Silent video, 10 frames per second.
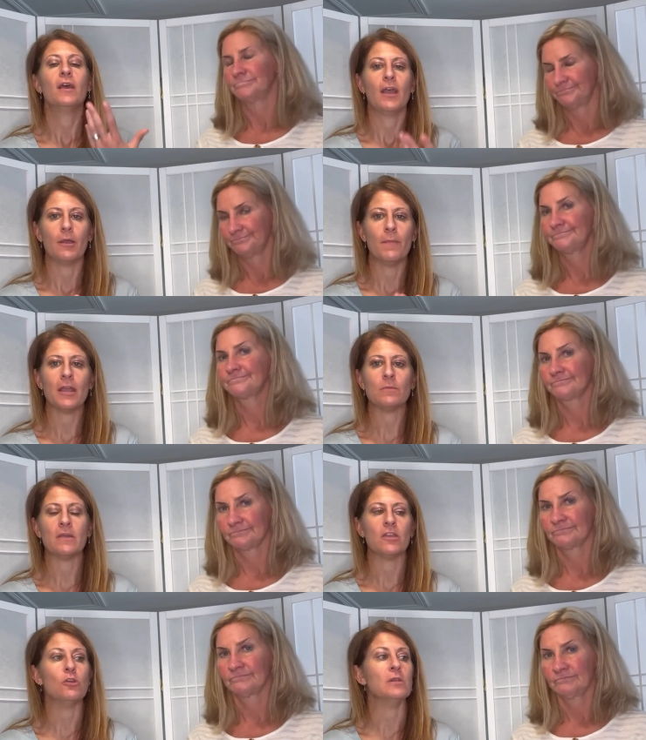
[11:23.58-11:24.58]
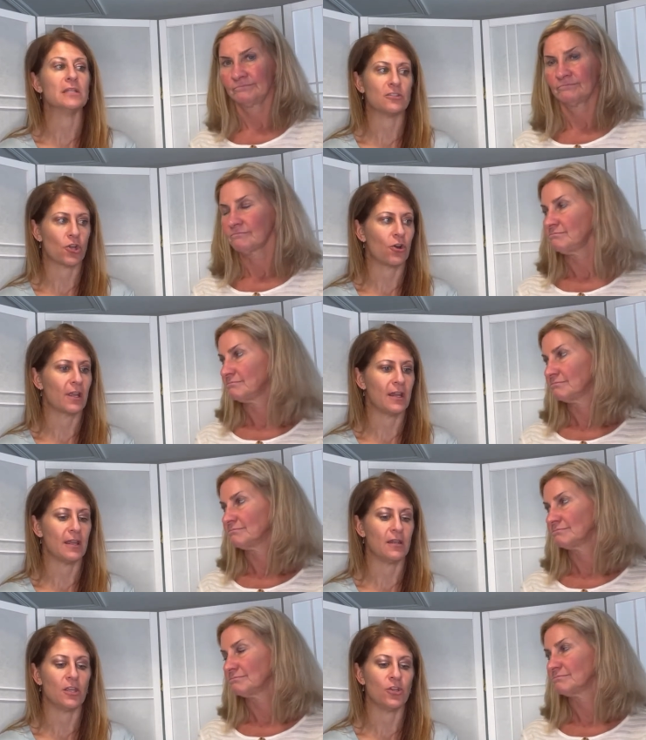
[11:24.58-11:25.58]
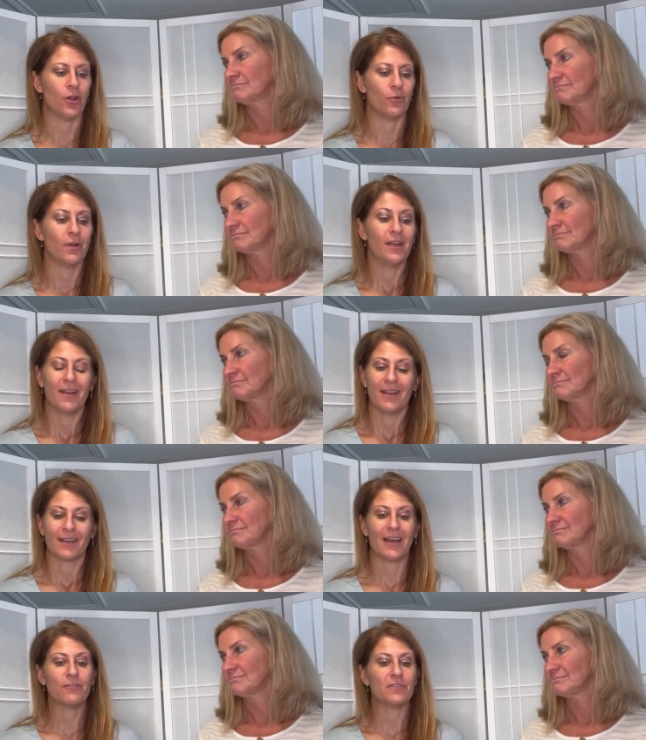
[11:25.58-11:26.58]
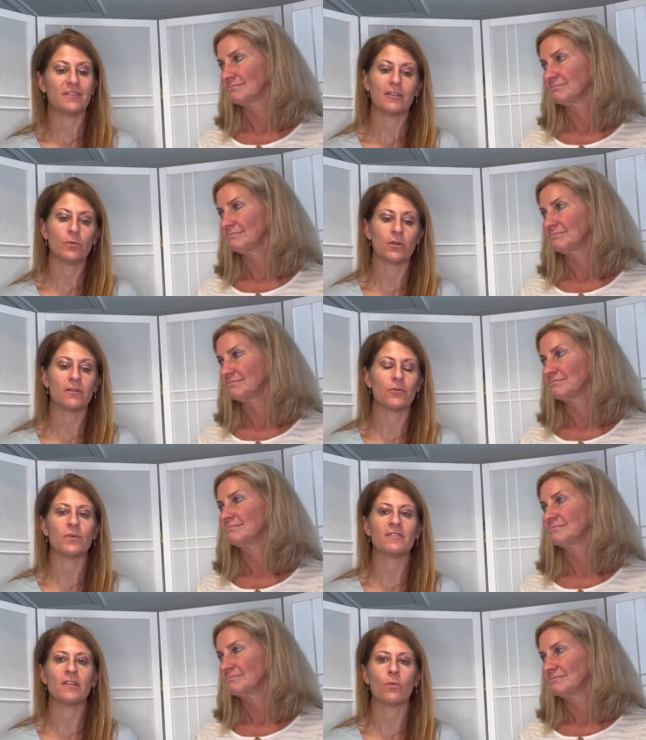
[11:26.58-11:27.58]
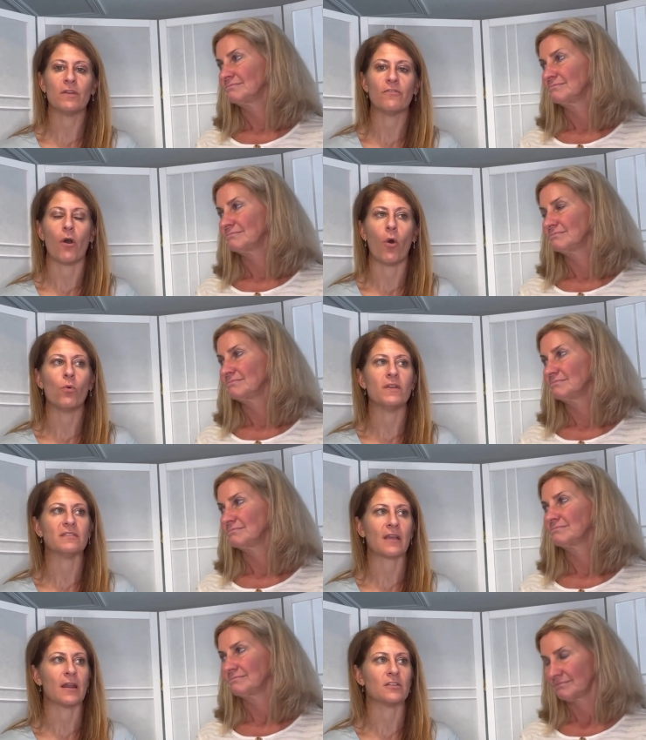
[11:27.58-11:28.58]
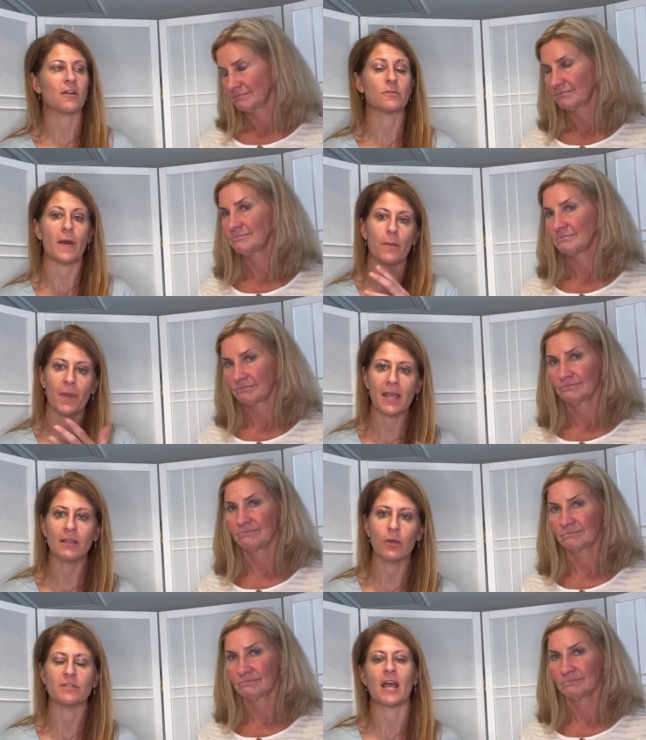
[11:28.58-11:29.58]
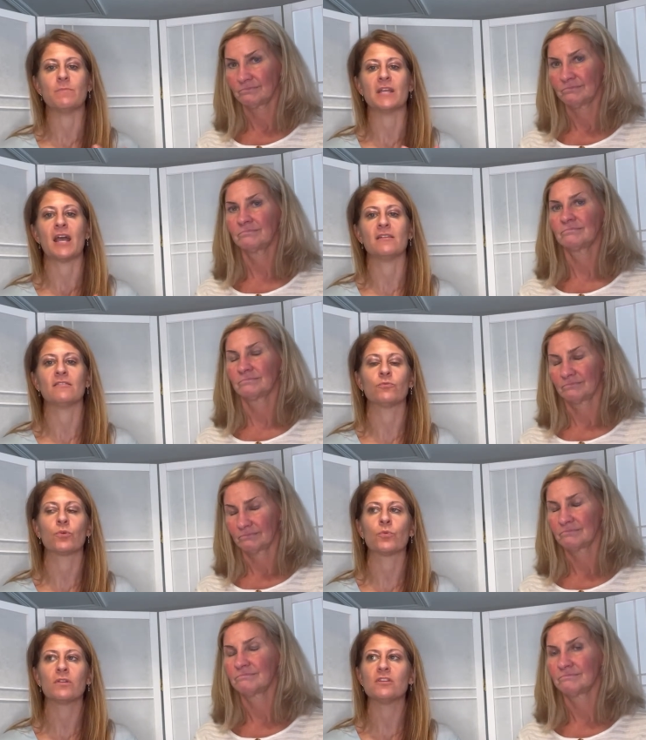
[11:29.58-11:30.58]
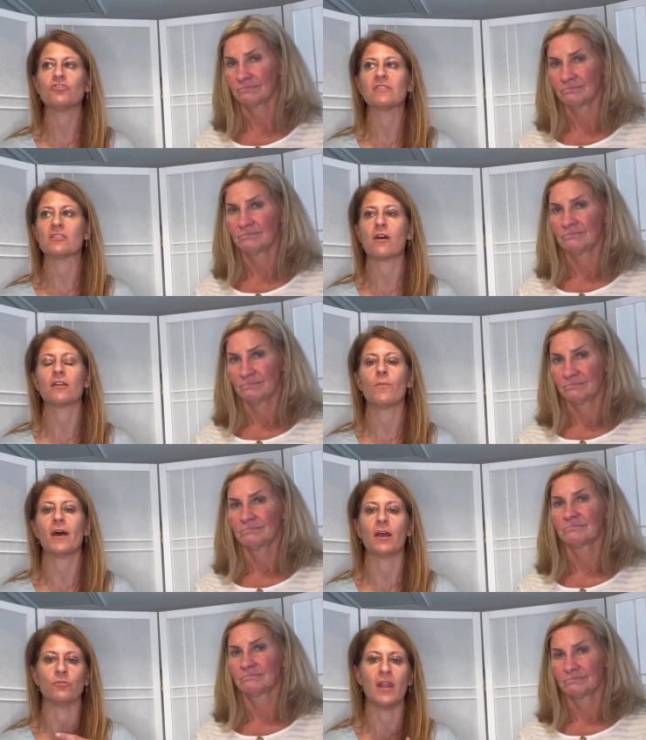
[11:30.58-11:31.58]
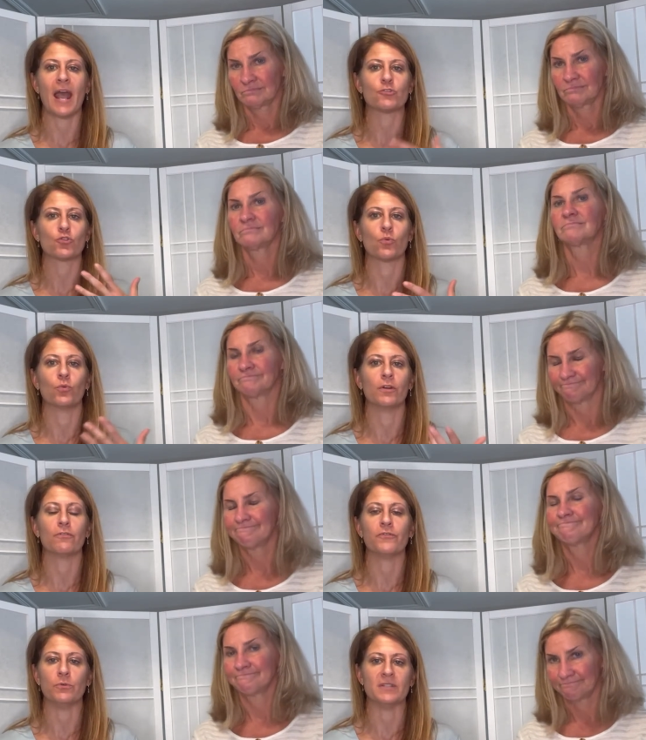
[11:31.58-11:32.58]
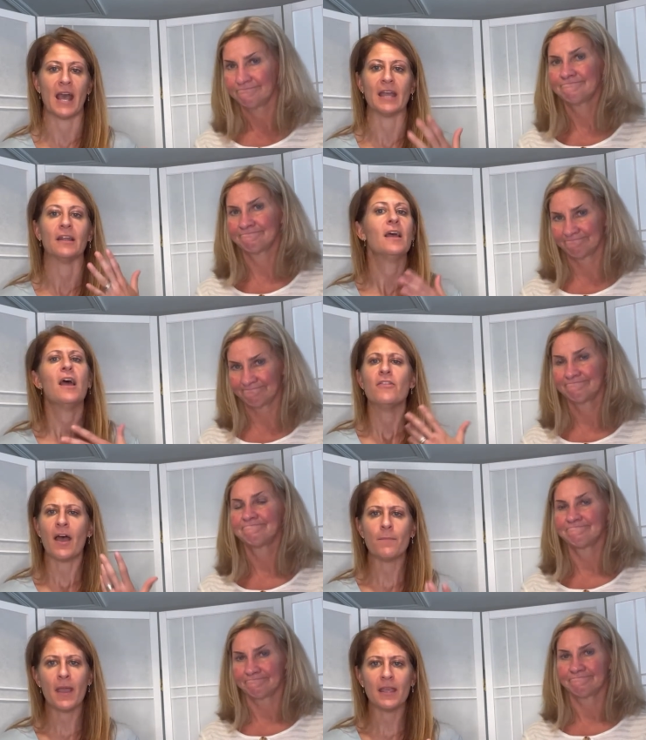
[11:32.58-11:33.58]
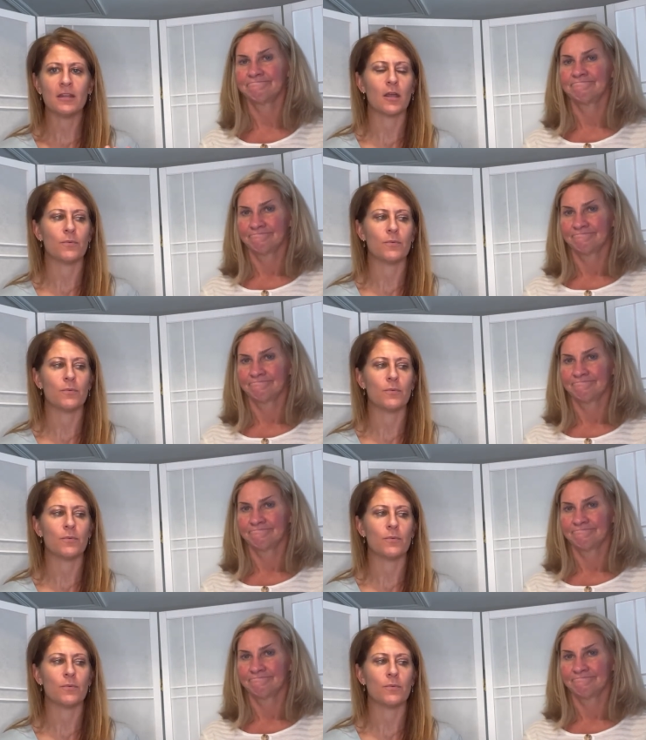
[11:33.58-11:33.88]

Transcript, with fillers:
Speaker 1: it may be that you need a targeted, you know, kind of similar, the reason that we've always kind of talked about a paleo type diet is, we're really just talking about a natural real food diet. Mm -hmm. That may end up